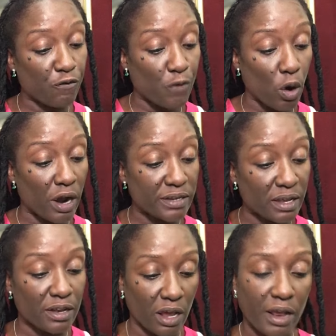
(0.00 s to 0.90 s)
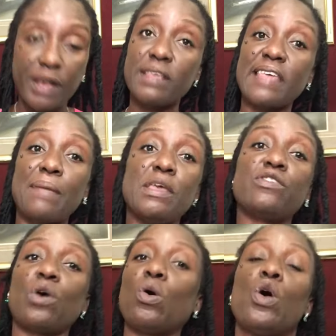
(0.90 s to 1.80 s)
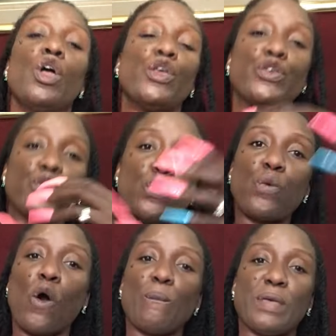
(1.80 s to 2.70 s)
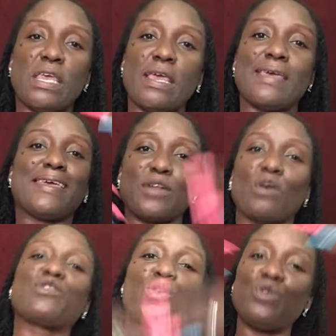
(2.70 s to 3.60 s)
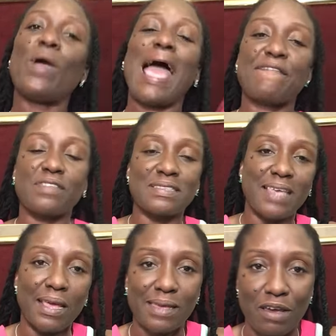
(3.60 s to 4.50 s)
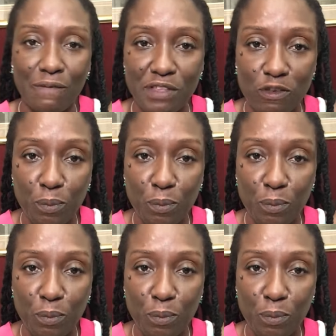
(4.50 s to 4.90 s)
for uh, you understand me so you won't be you know so you have to take care of these